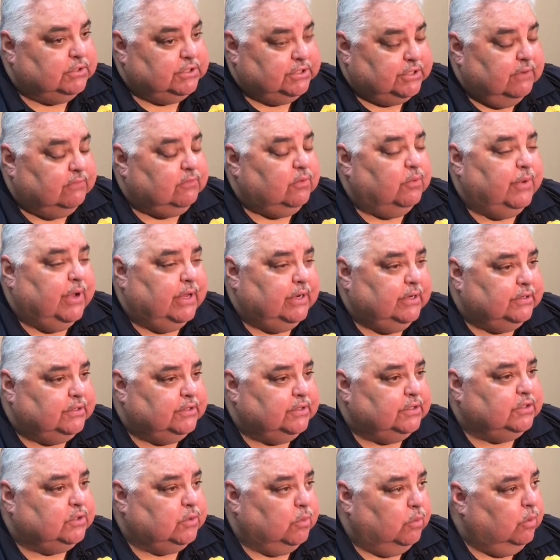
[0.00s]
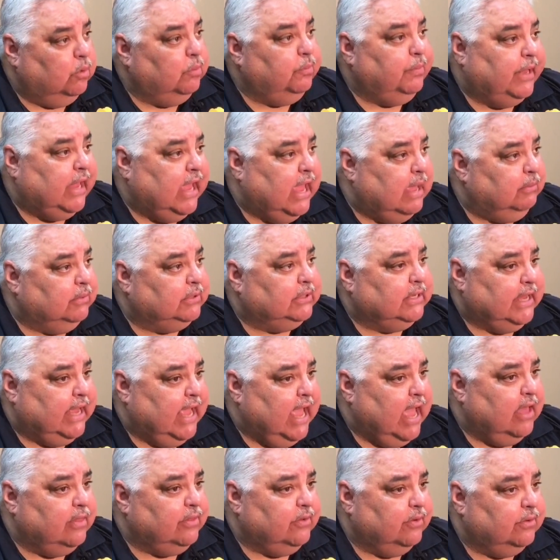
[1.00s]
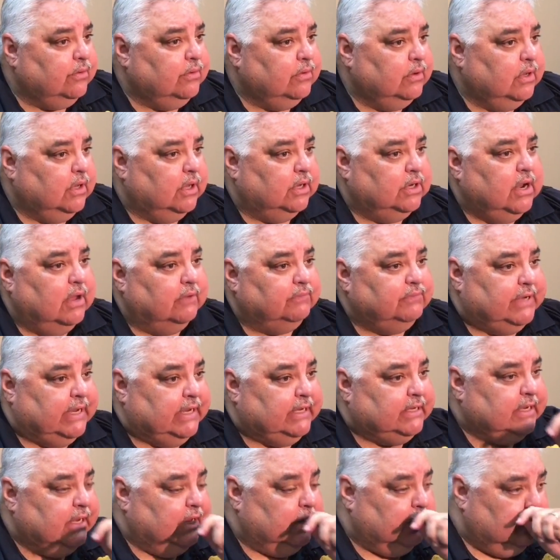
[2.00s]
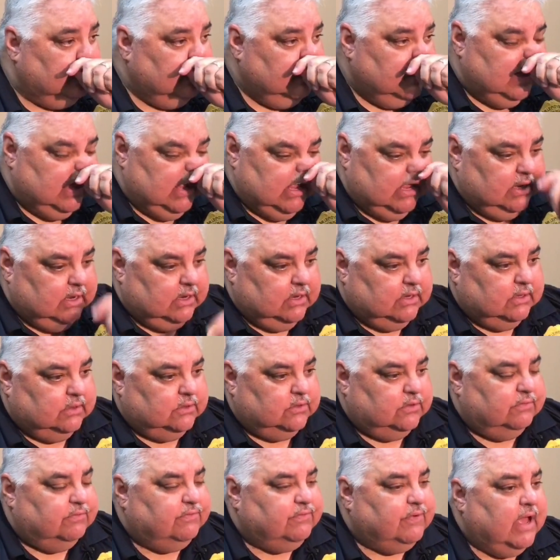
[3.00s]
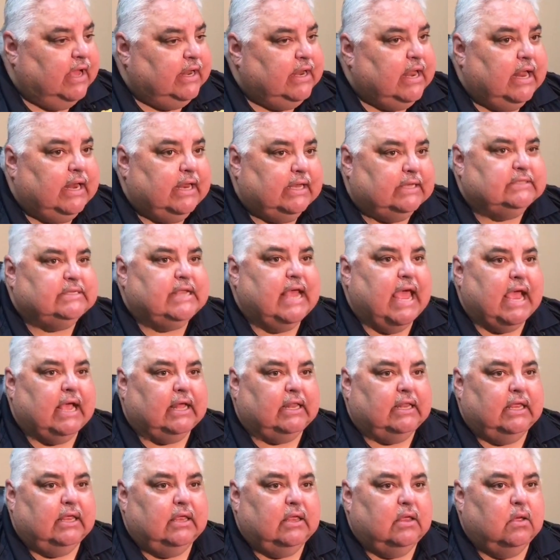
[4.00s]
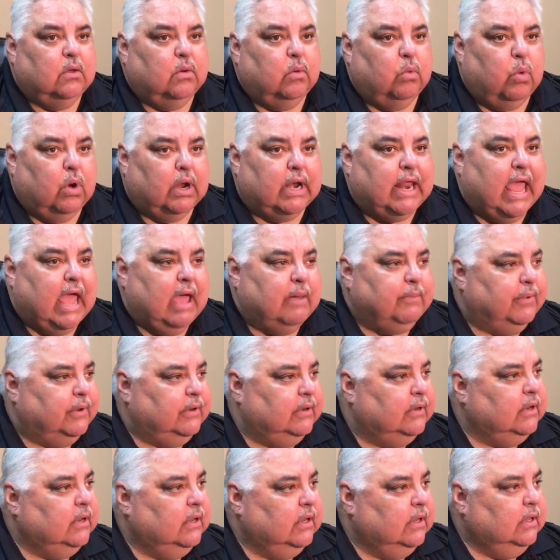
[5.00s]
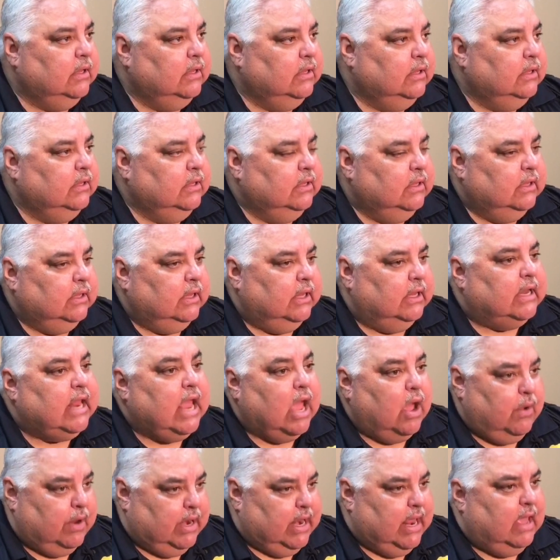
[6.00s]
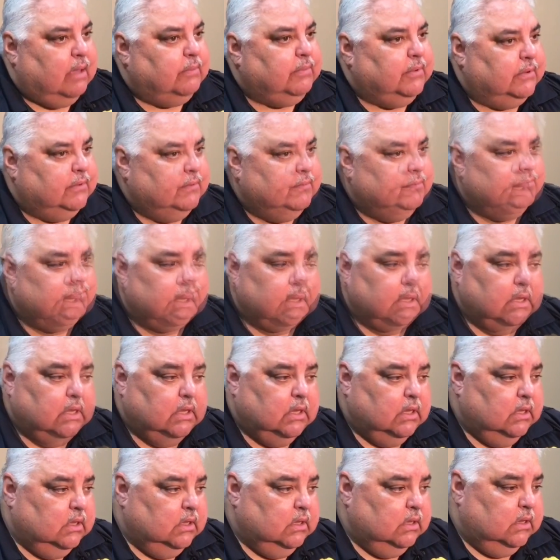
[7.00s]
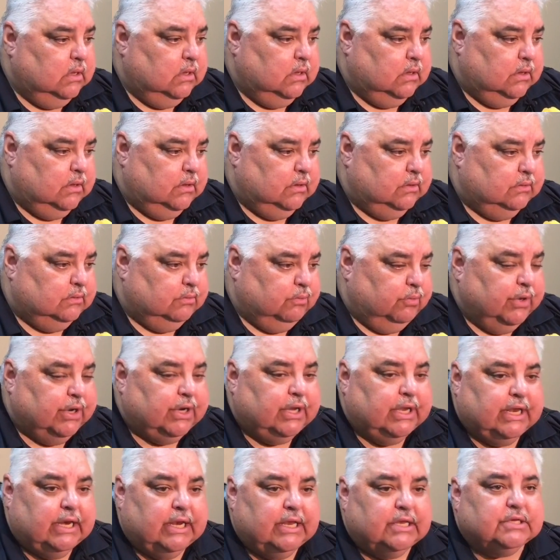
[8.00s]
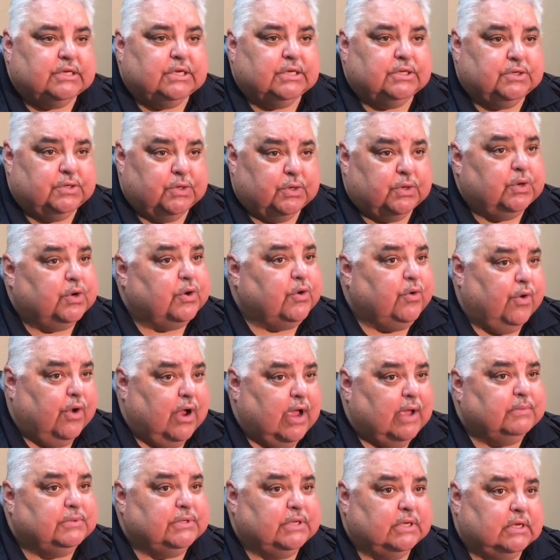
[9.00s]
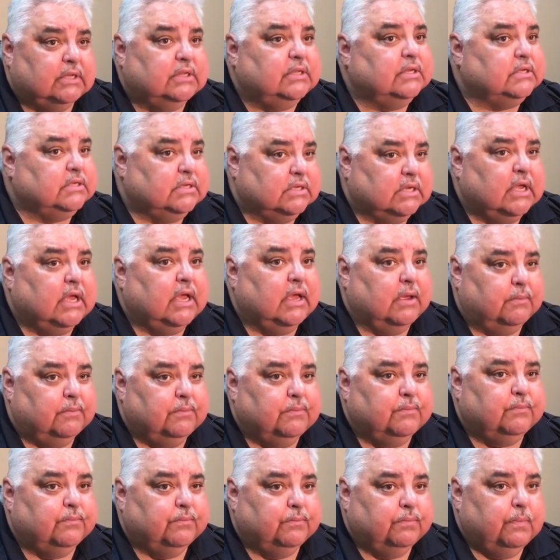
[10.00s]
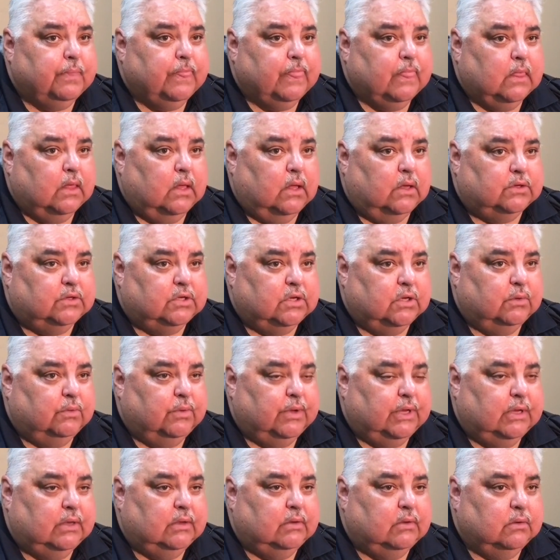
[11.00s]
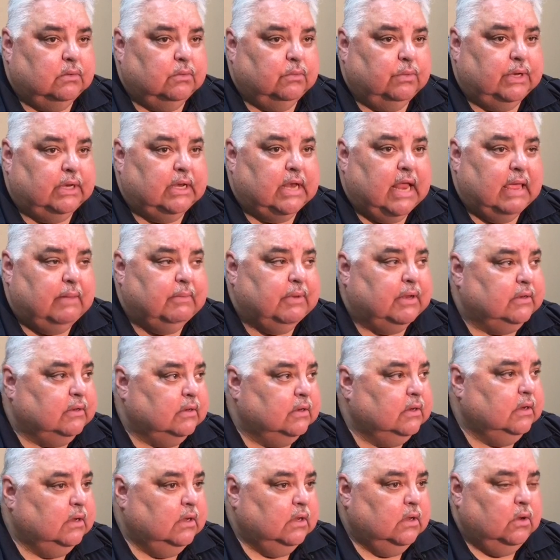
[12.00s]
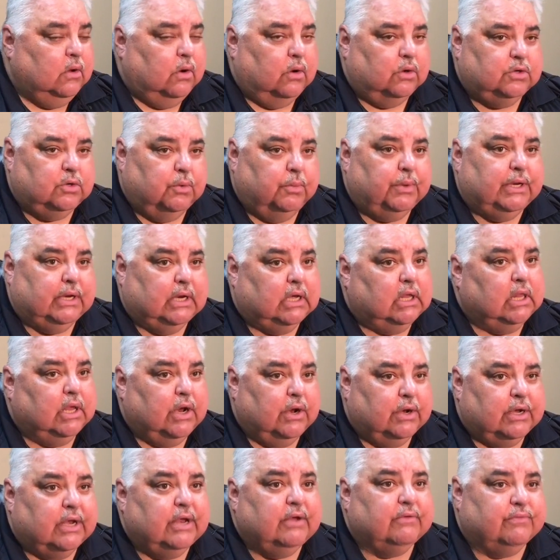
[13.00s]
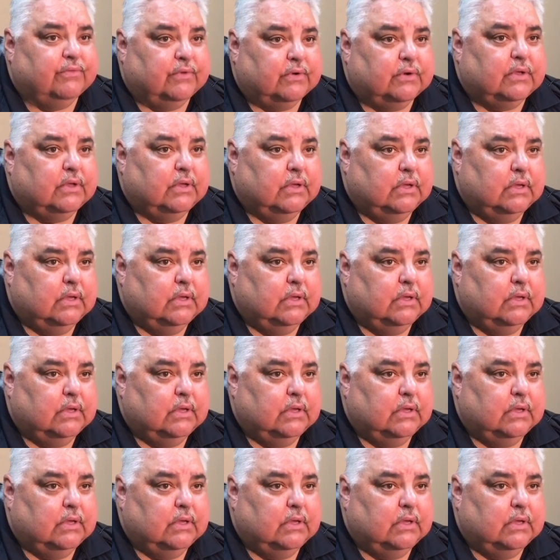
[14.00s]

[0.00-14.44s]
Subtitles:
several witnesses, so we'll be able to gather enough detail to find out exactly what happened and how it happened. It is considered a crime scene at this time until we name it or until we declare it different.